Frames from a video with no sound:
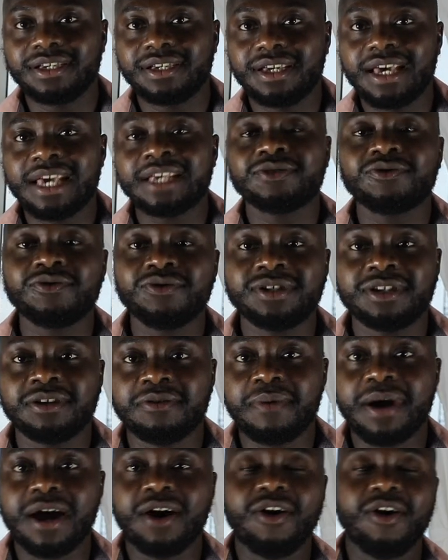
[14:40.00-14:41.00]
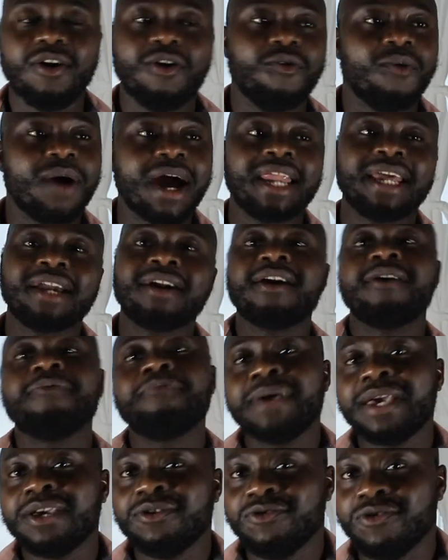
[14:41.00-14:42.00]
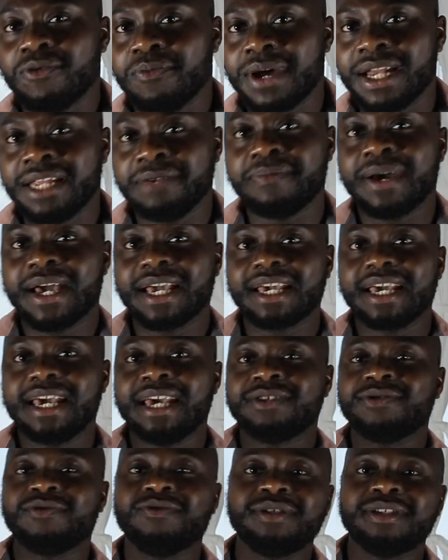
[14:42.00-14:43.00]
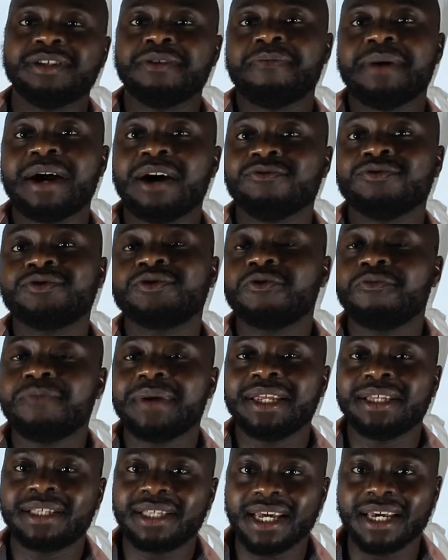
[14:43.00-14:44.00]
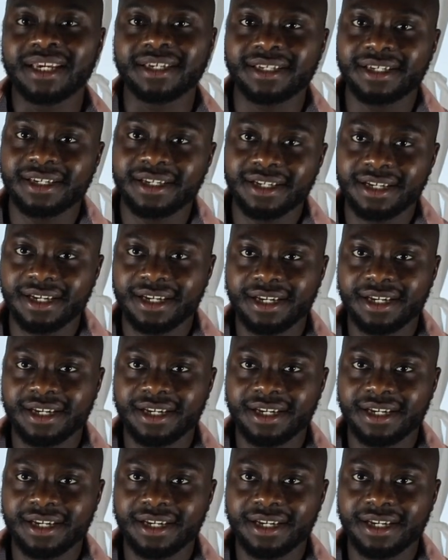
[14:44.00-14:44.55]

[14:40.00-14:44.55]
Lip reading: Excuses about, why they can't pay you your money back. Excuses about so many things.